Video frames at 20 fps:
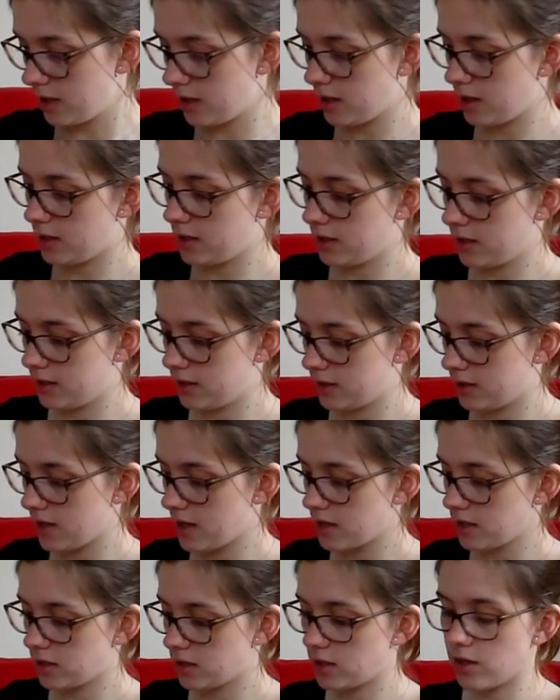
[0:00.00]
So
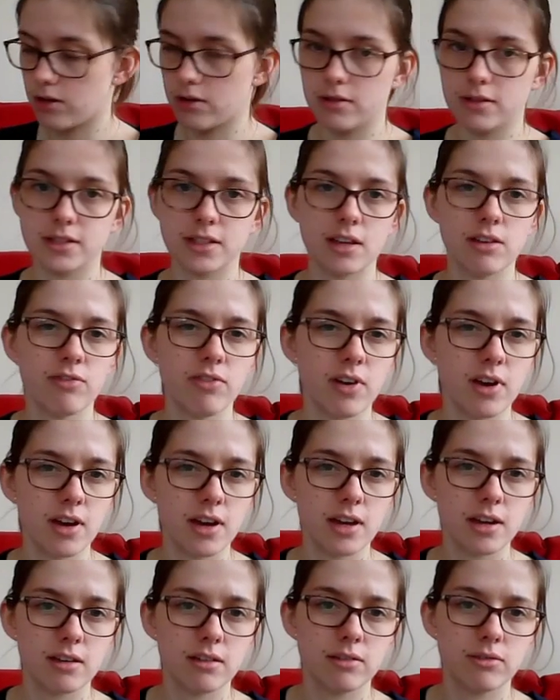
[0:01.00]
that's those. If
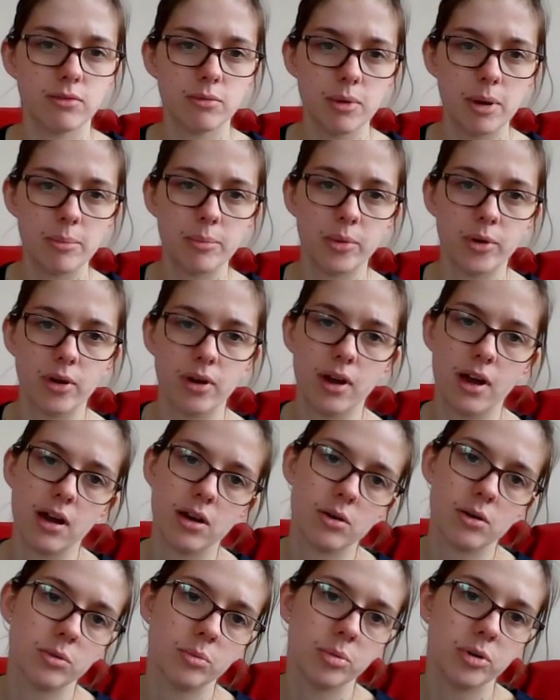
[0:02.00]
I remember,
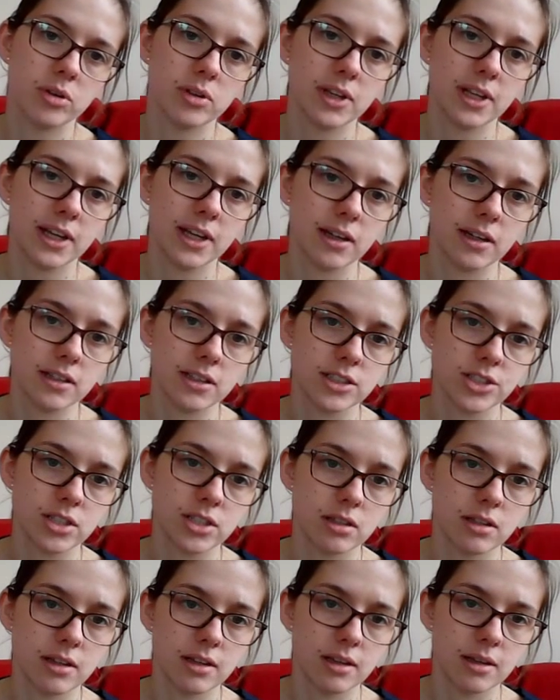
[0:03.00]
I'll put a link to
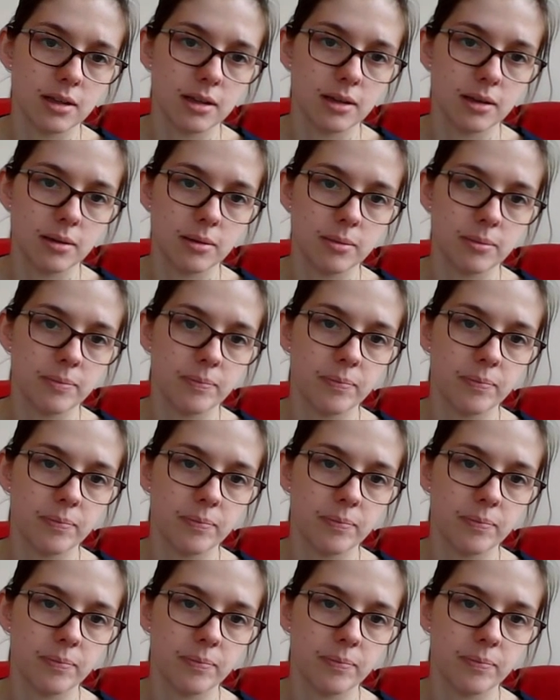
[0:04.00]
the